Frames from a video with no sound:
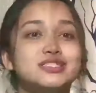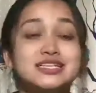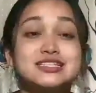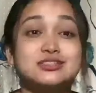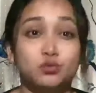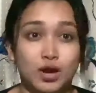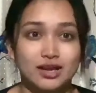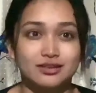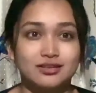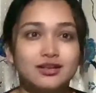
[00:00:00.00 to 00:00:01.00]
Season 1.
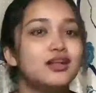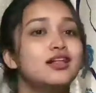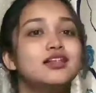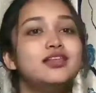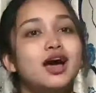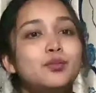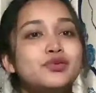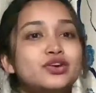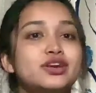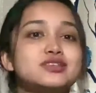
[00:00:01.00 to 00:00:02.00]
La
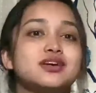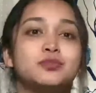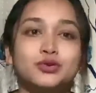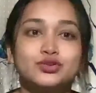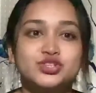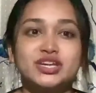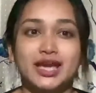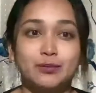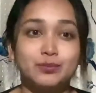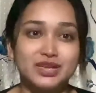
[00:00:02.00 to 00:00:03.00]
Brea is approaching
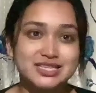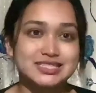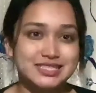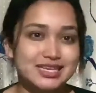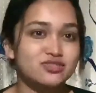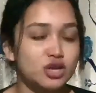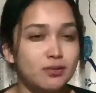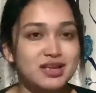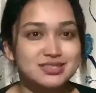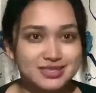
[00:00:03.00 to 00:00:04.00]
NBC
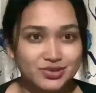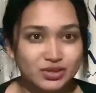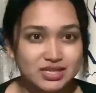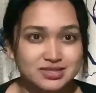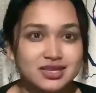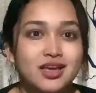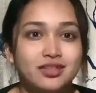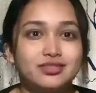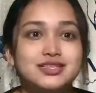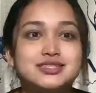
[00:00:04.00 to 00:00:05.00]
drama series.
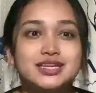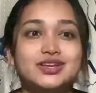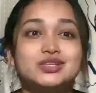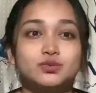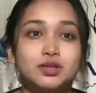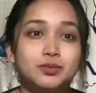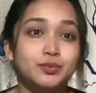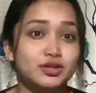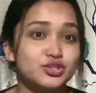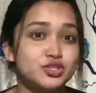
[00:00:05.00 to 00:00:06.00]
This series will be
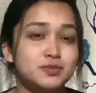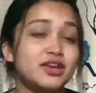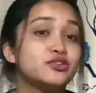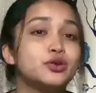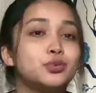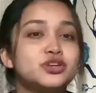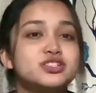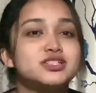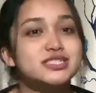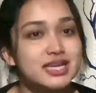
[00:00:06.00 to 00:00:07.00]
produced by
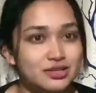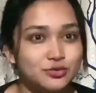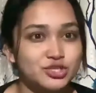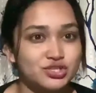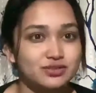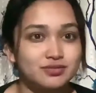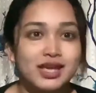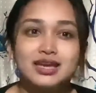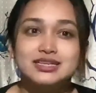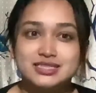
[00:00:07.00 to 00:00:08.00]
Universal Television.
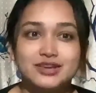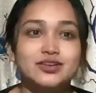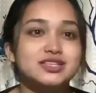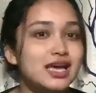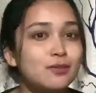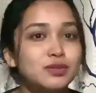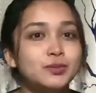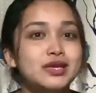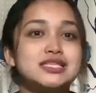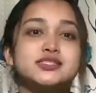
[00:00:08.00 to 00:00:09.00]
David
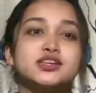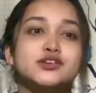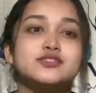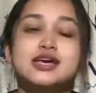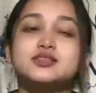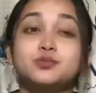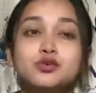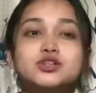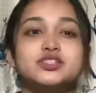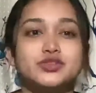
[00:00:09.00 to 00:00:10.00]
Appelbaum serves as
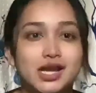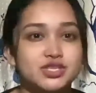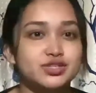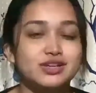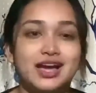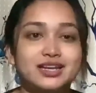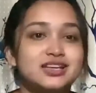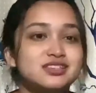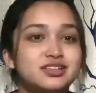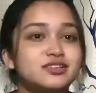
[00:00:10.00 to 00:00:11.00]
both director and
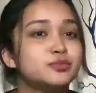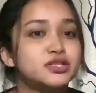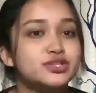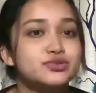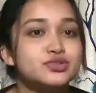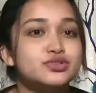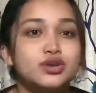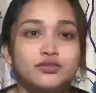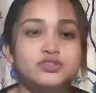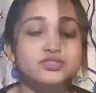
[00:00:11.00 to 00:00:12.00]
executive producers of the